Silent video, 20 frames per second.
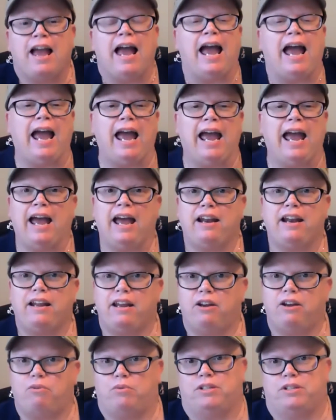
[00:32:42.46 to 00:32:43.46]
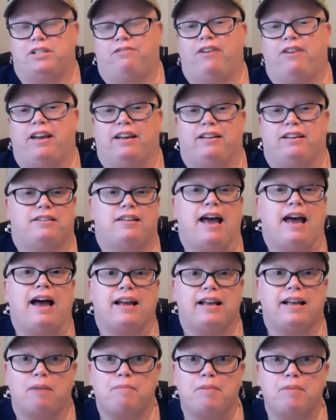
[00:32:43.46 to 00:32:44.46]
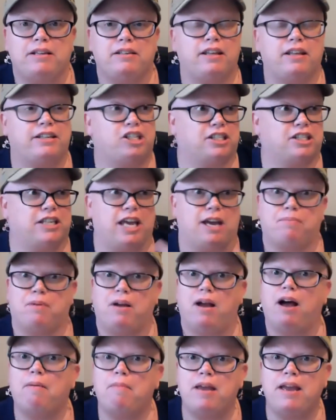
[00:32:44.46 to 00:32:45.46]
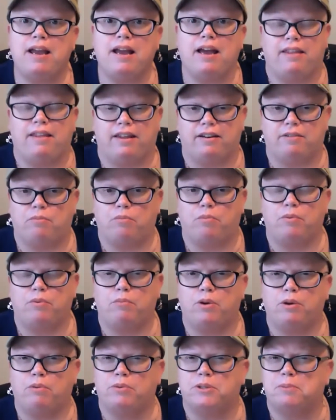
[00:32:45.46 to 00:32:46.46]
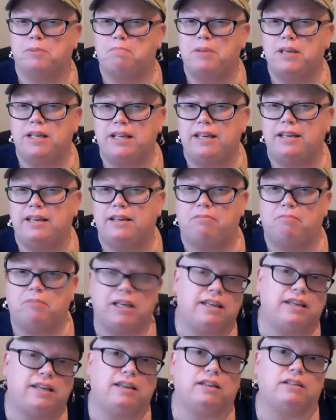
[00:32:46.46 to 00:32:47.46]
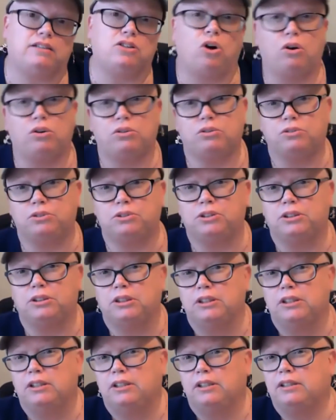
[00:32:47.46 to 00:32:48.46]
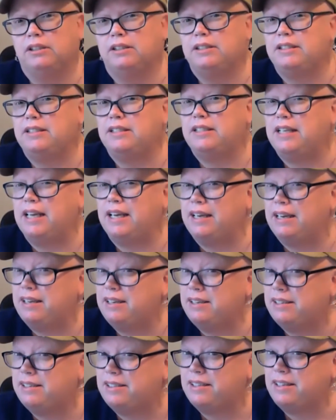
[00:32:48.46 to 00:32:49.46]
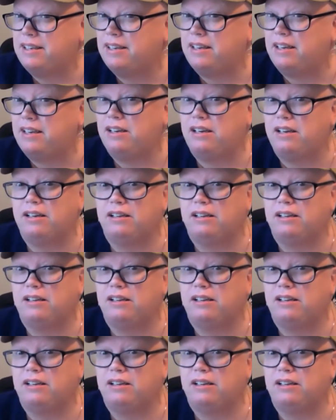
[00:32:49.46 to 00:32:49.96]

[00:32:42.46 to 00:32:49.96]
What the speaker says: And it was fantastic. I mean, they just kept coming, and then it was Minnie and Mickey and Donald. Mm-hmm. Daisy.